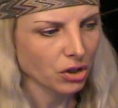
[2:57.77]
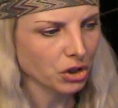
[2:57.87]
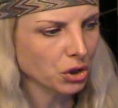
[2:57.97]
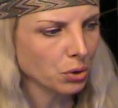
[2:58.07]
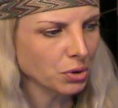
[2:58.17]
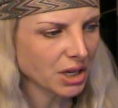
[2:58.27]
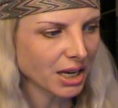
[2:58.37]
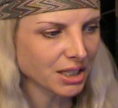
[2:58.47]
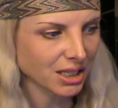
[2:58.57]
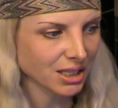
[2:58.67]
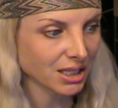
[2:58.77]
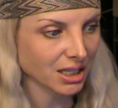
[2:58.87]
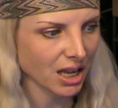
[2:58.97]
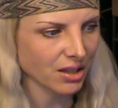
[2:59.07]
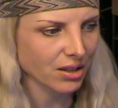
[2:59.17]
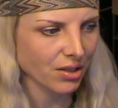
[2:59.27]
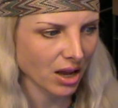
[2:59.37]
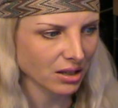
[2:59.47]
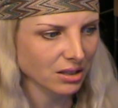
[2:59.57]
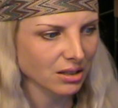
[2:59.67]
The 2 deities together
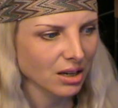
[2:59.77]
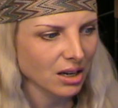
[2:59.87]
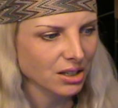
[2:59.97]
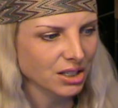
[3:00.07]
thus,